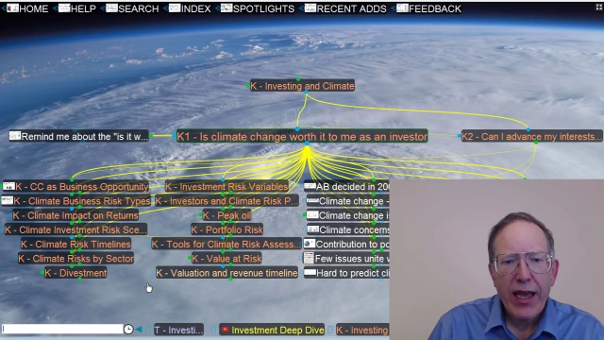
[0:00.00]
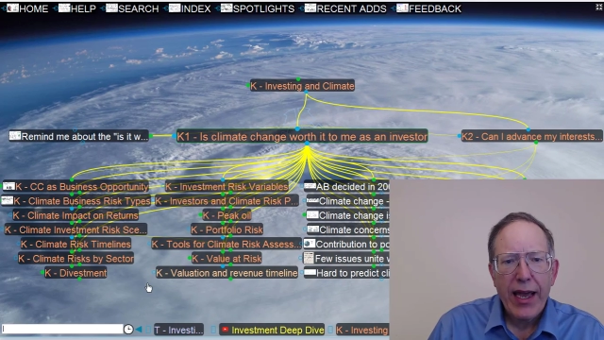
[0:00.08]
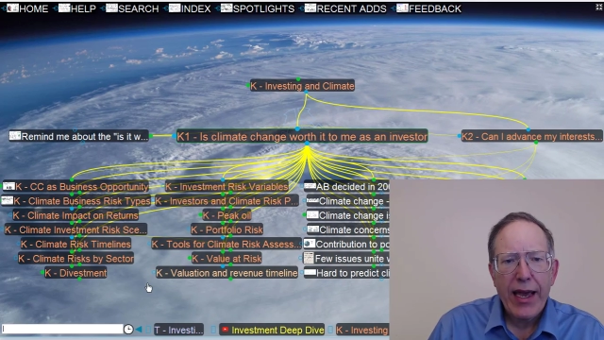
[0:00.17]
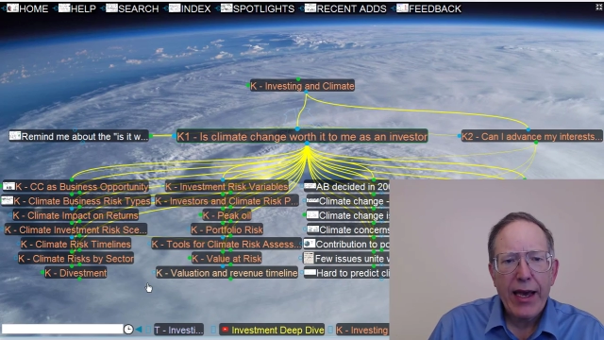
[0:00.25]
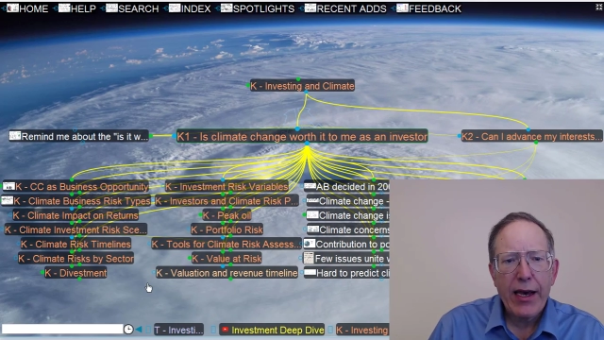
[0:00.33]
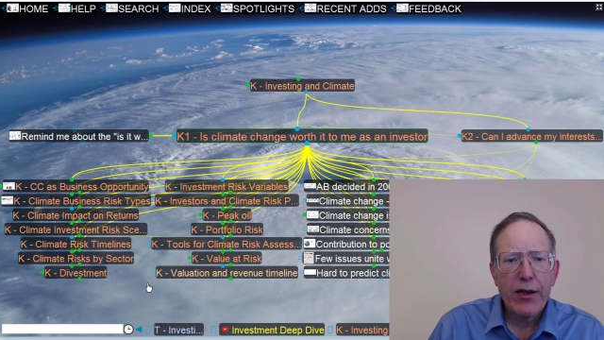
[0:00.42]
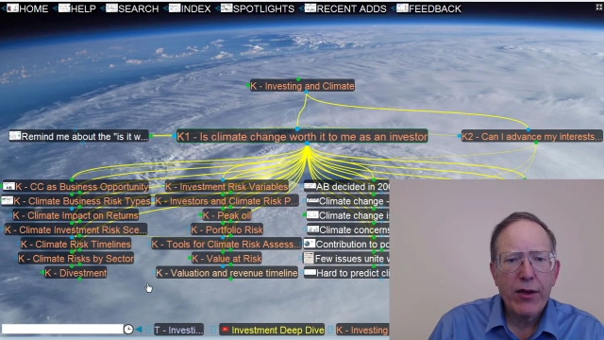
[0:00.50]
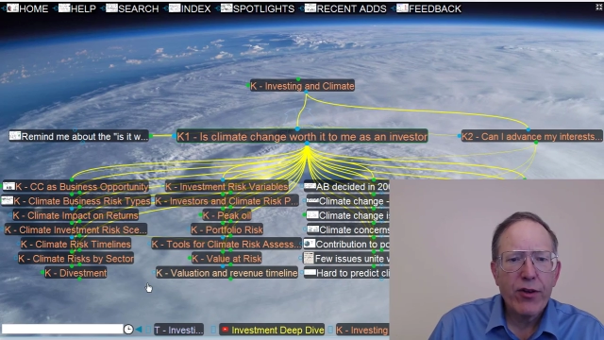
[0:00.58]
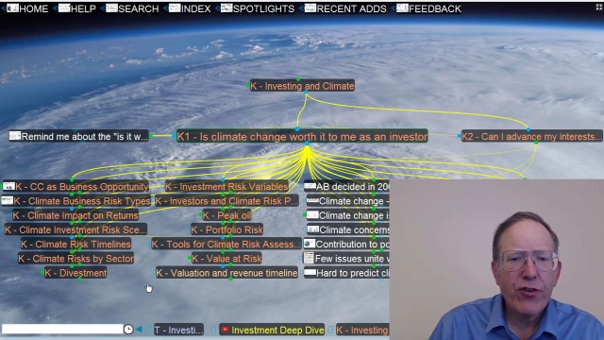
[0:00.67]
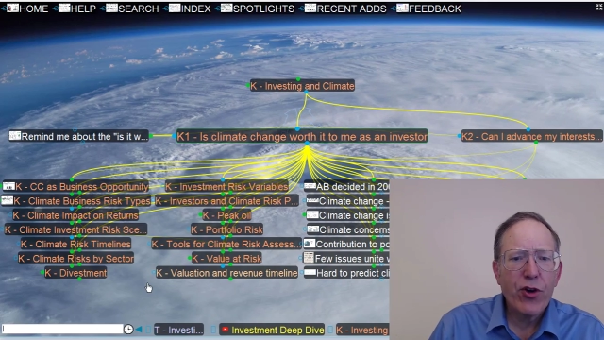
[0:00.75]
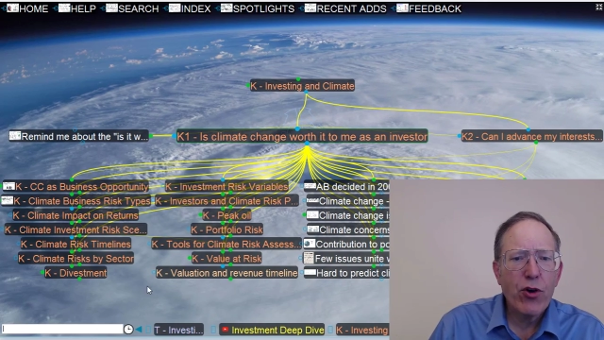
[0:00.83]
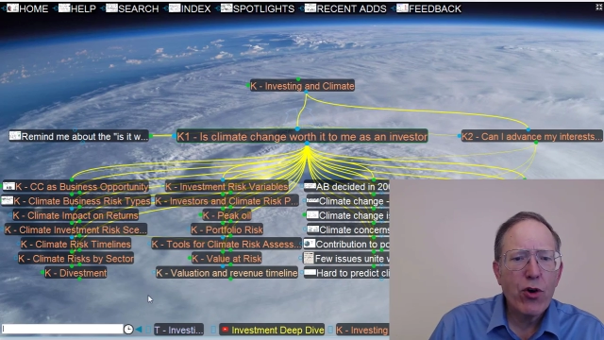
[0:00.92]
And
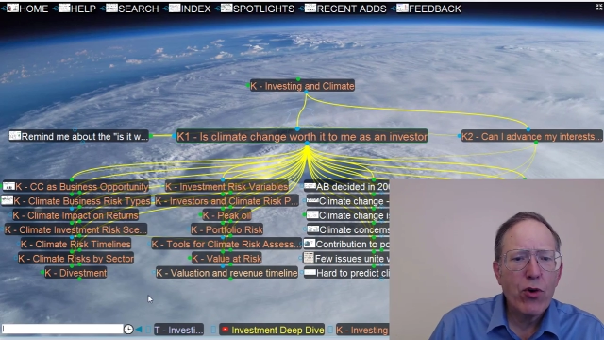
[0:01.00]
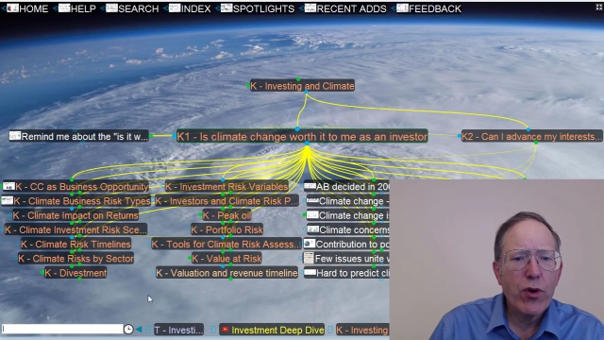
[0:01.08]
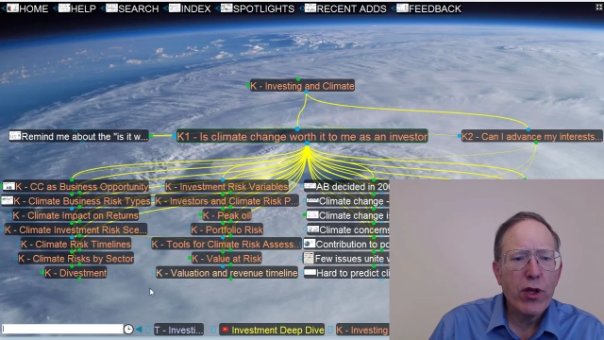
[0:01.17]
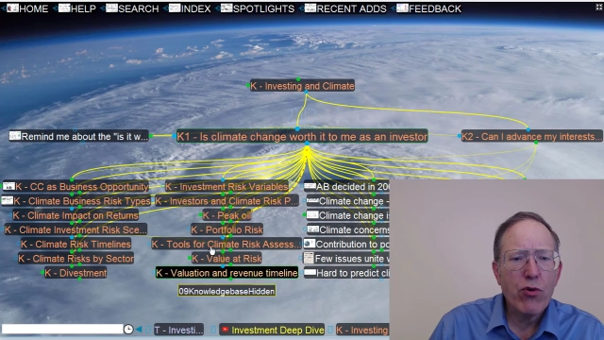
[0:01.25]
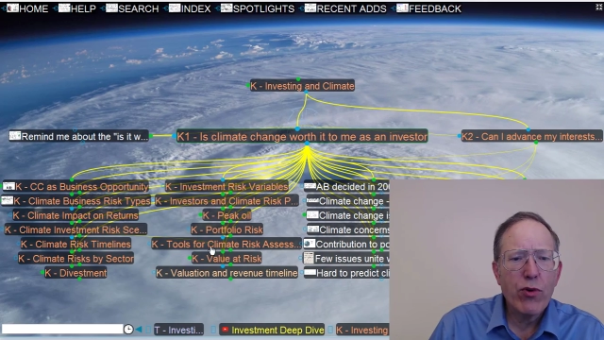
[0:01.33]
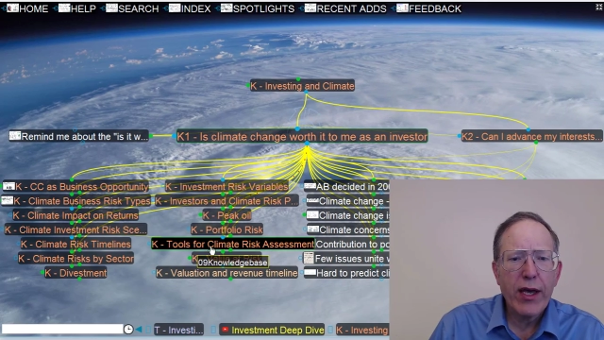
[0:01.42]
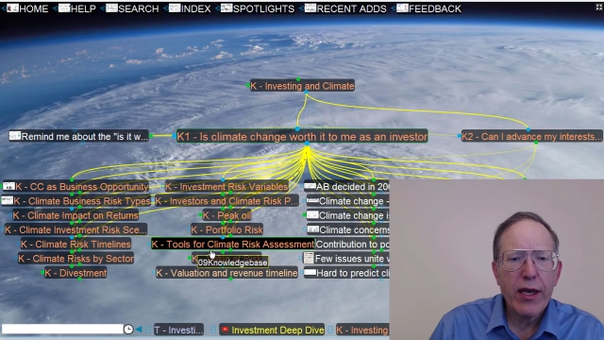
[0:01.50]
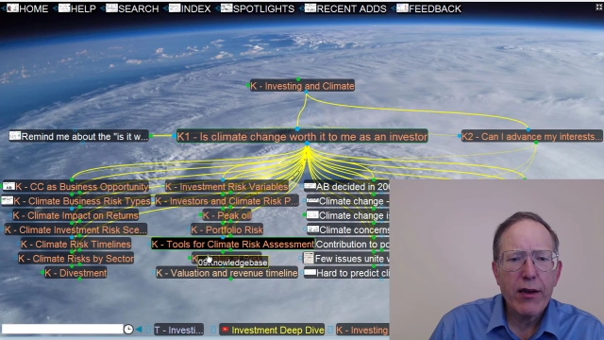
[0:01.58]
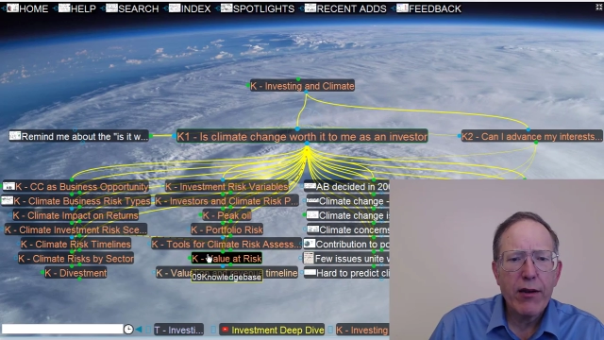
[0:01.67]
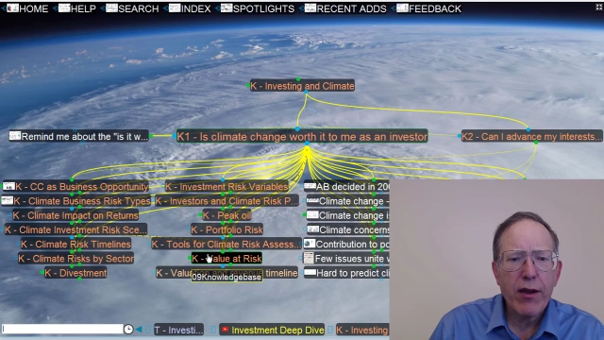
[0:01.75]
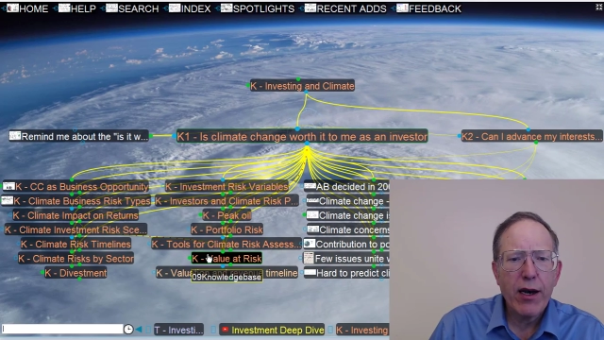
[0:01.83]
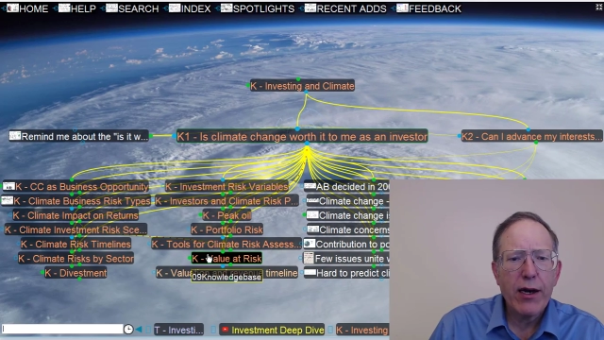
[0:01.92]
so you
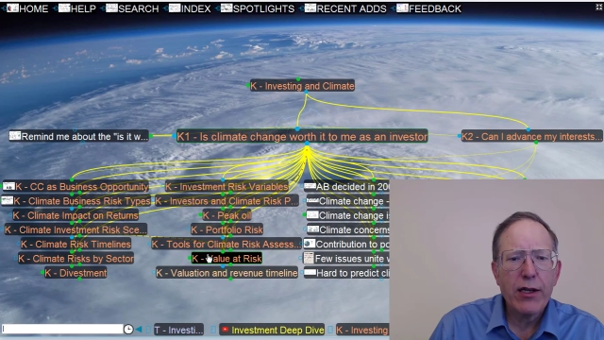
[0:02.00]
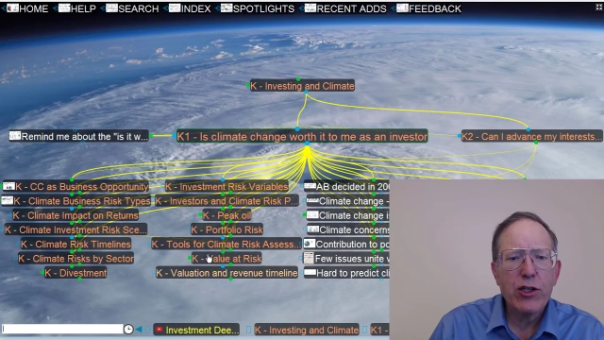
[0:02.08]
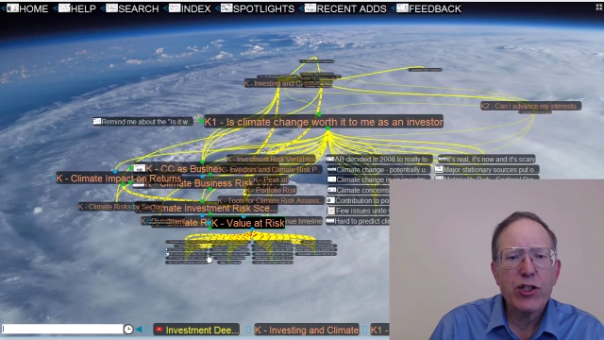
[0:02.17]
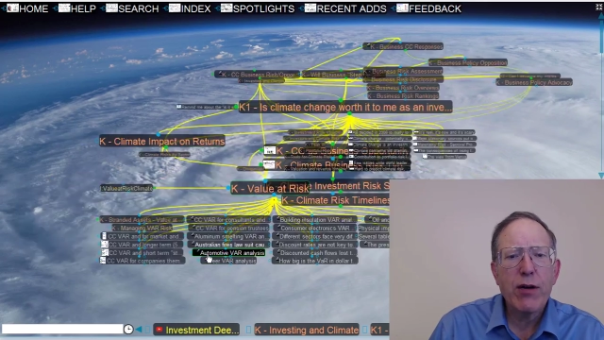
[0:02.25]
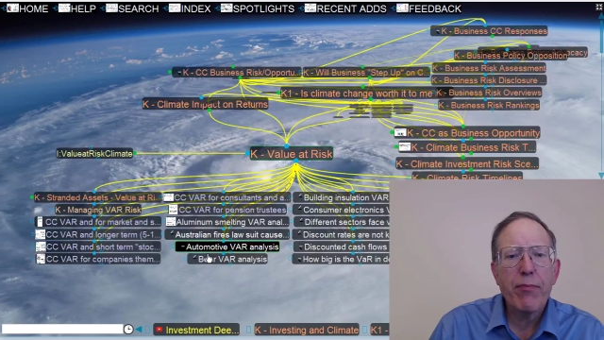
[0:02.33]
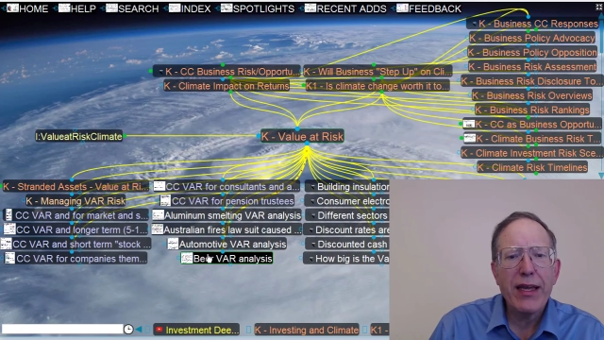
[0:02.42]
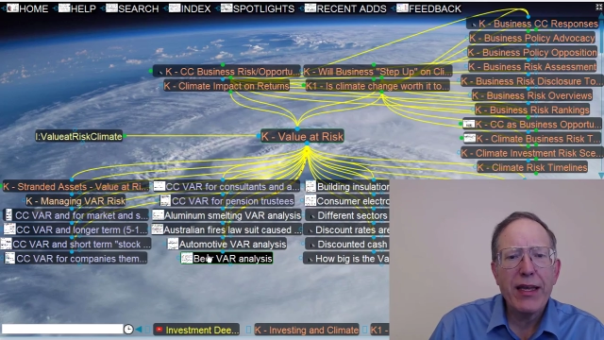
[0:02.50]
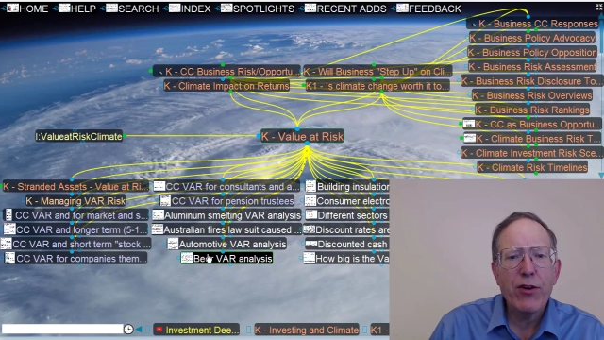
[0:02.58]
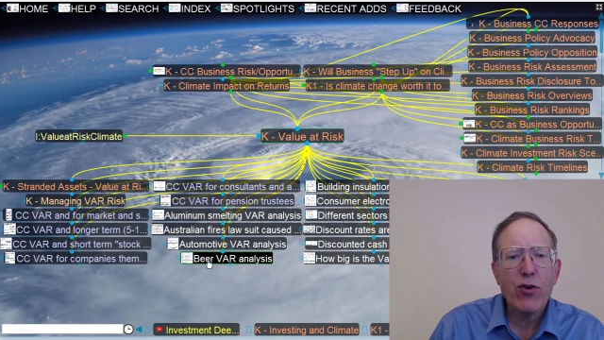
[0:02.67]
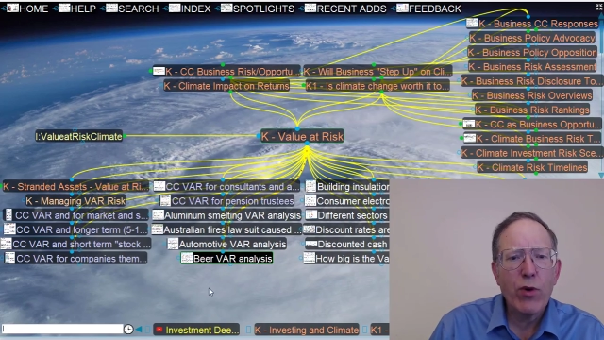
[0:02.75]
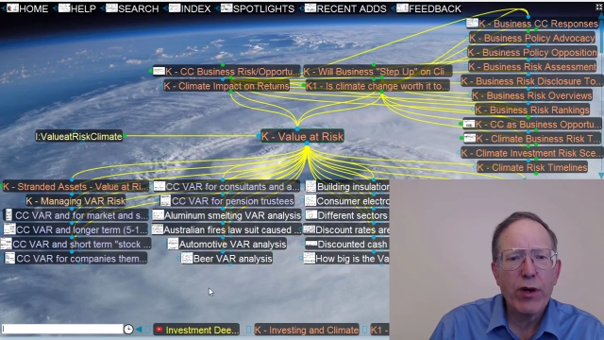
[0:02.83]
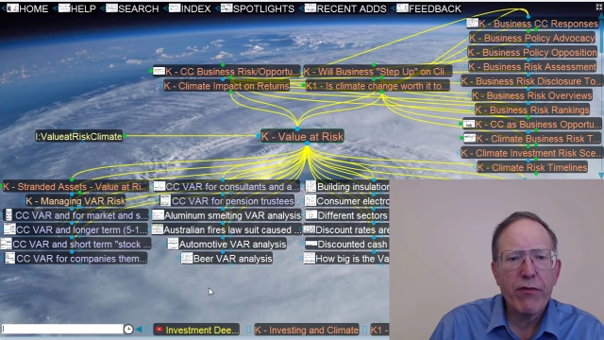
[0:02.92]
can jump
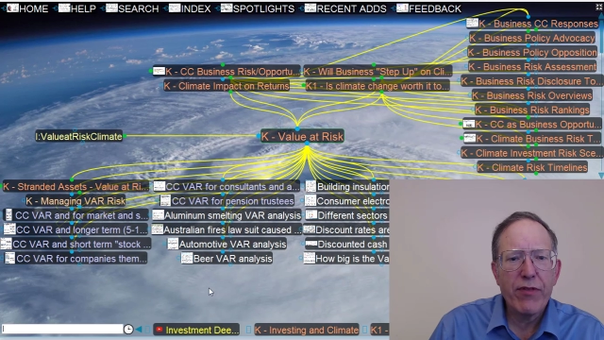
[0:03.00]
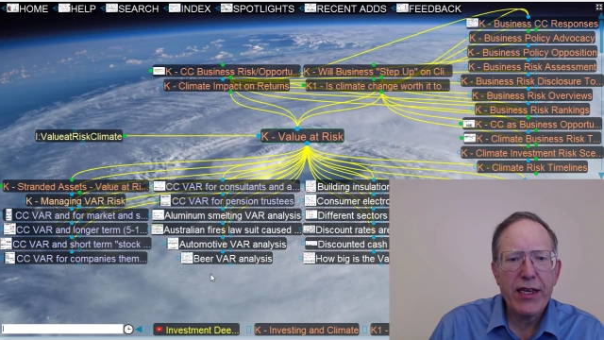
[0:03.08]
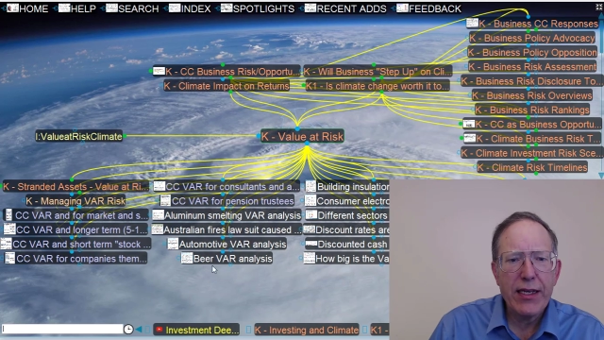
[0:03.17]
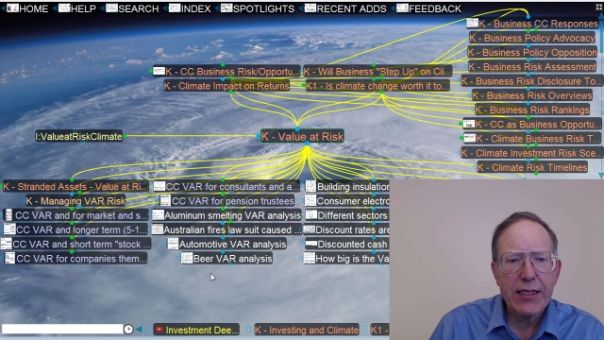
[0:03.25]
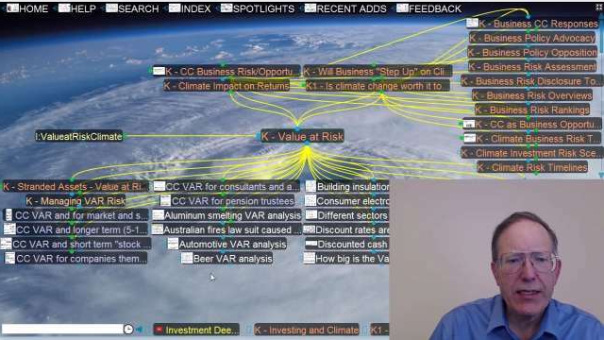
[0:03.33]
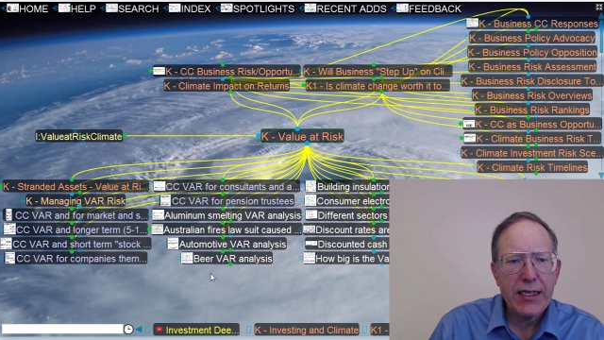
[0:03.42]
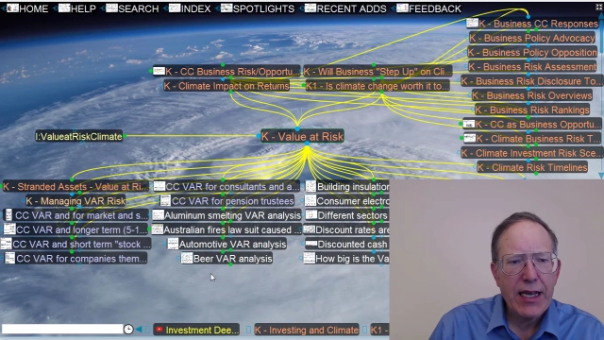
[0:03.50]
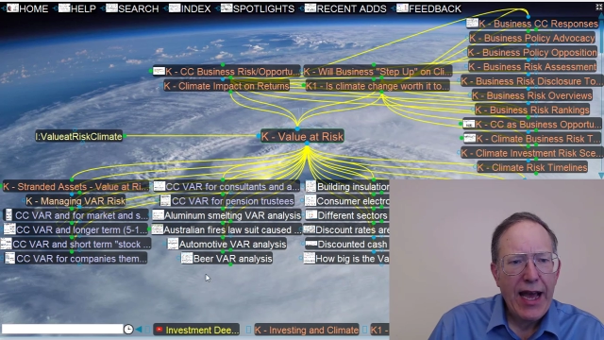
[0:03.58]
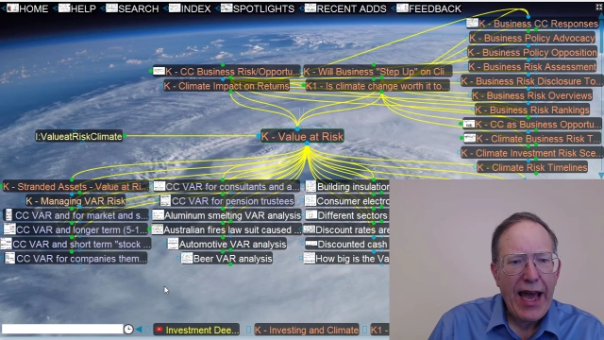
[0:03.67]
into one of these